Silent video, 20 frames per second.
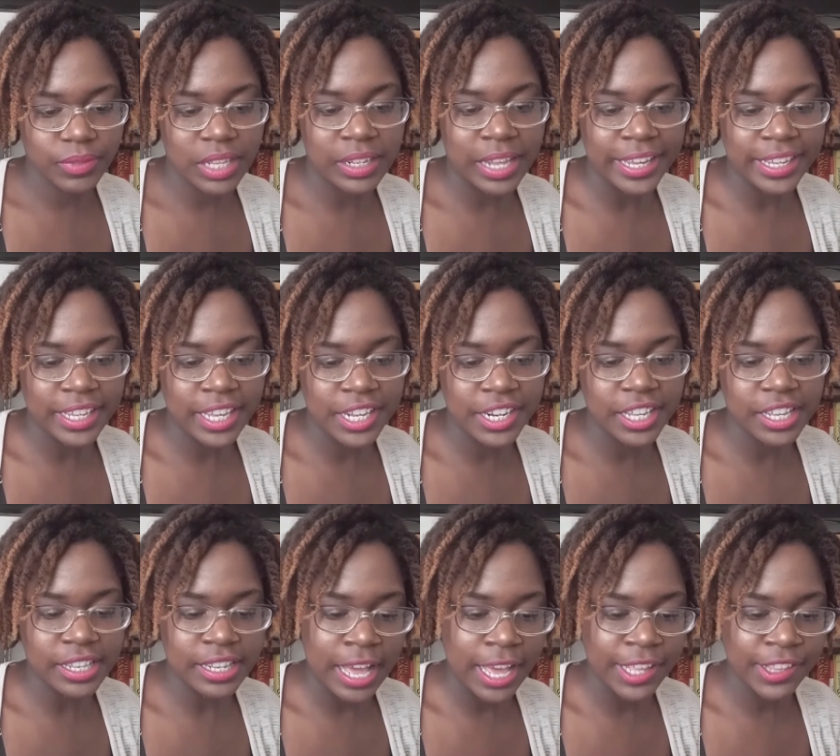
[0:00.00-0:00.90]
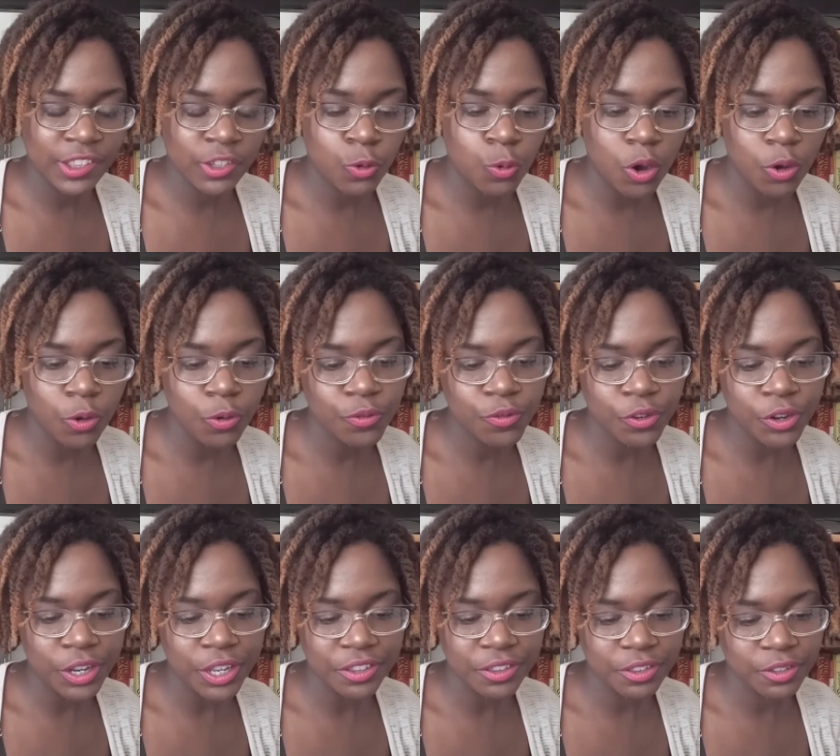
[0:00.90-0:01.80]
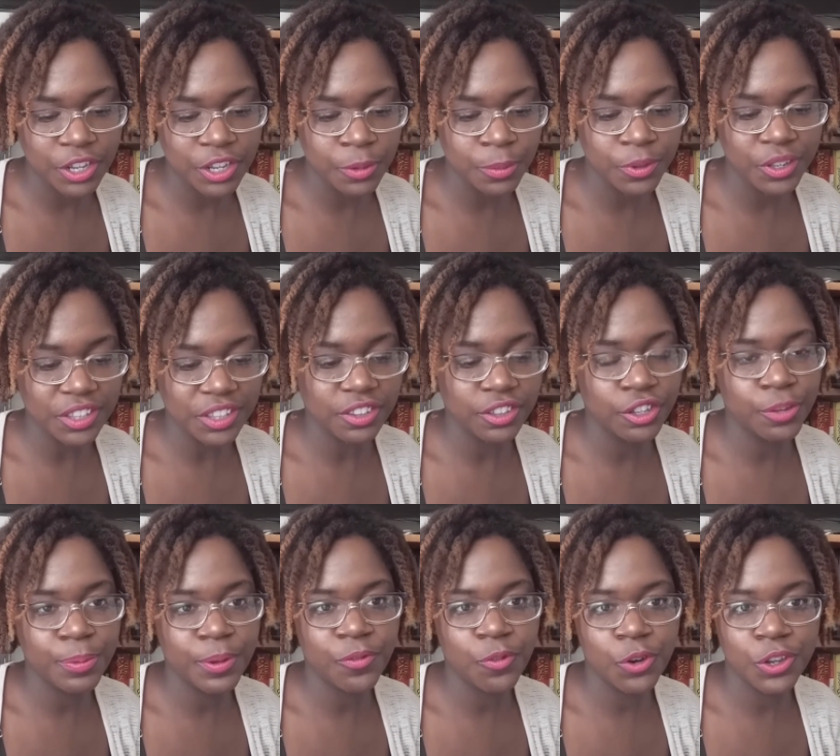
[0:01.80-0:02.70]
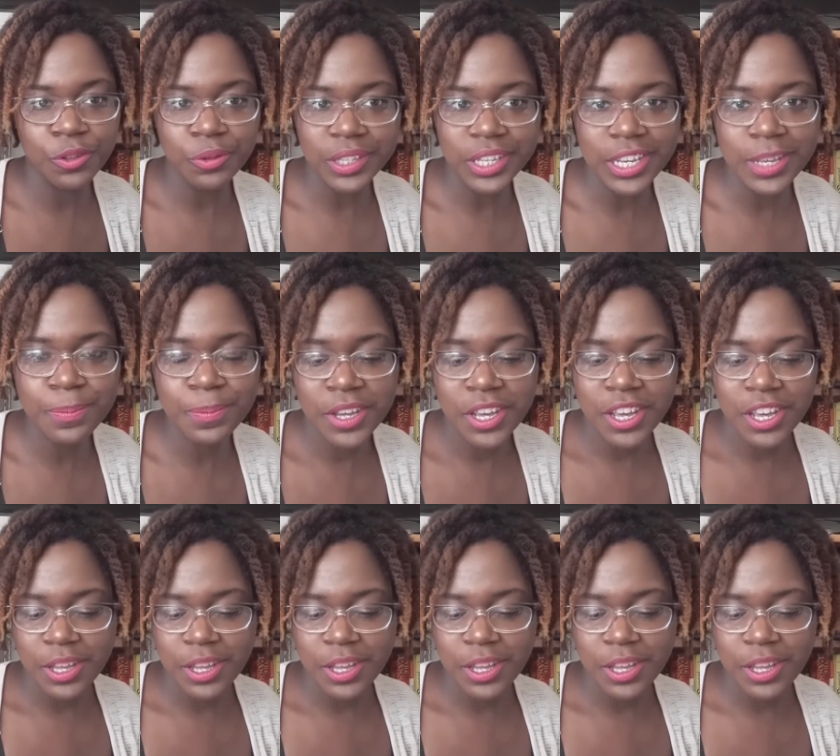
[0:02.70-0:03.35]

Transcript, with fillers: like Kenny Klein's quote for his yearbook is look before you leap